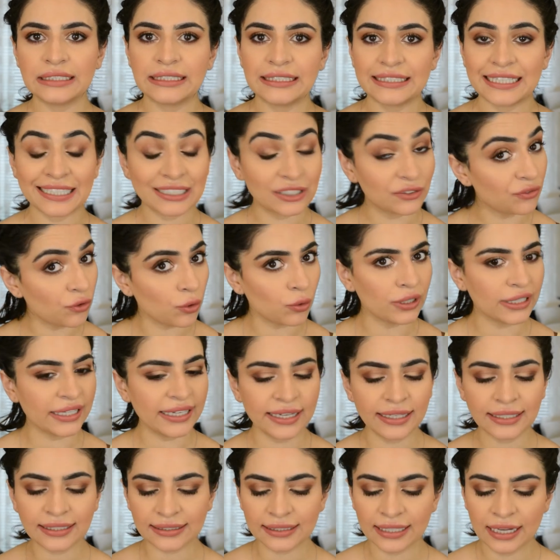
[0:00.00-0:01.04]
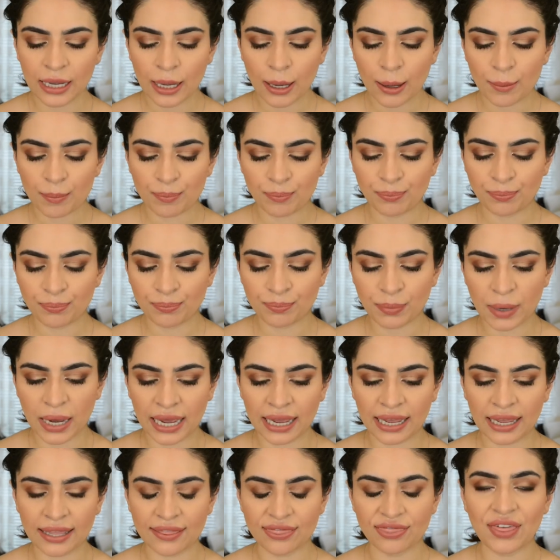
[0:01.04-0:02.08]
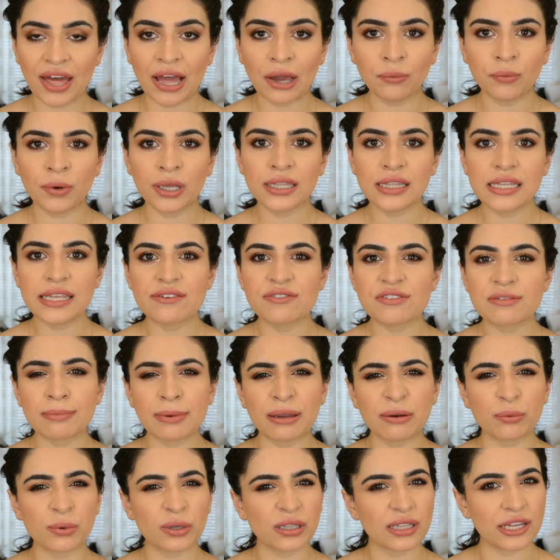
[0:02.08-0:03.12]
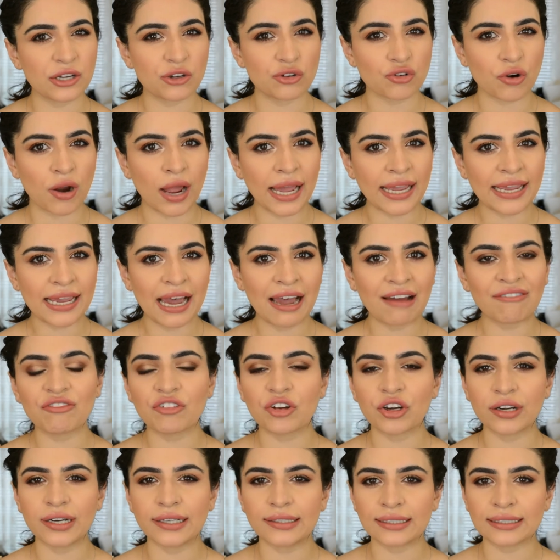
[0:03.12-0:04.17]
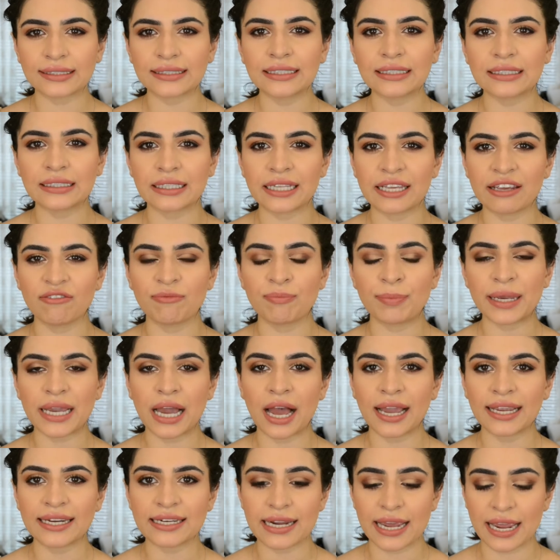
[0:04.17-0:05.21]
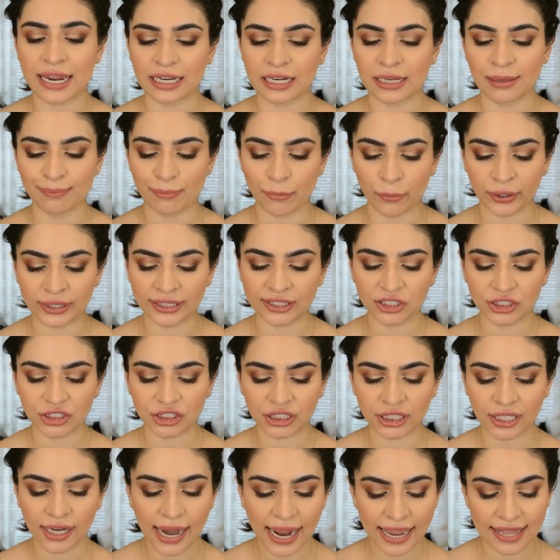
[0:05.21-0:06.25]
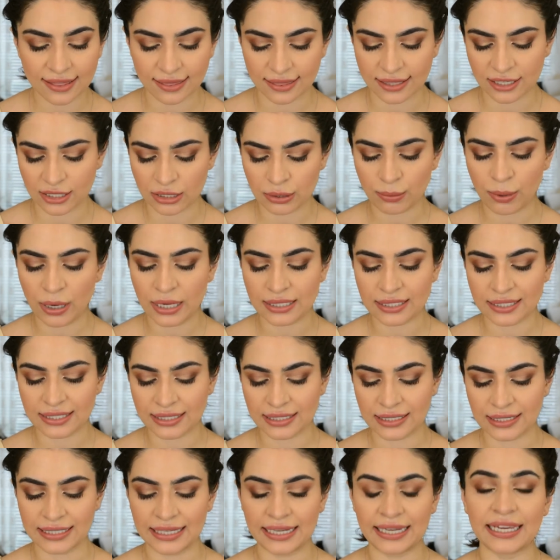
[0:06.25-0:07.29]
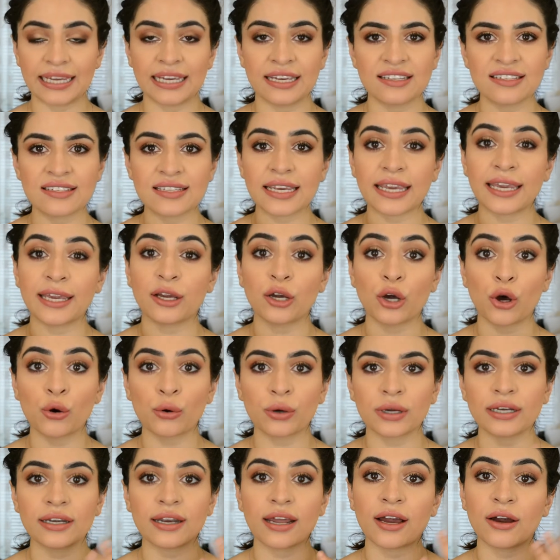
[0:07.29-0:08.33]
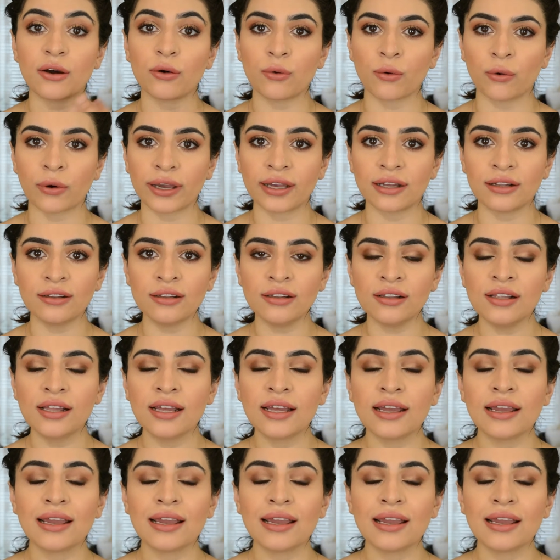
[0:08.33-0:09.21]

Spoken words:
exfoliant, but that one leaves me really dry after. It doesn't leave behind any moisture, and this one, since it is a coconut oil,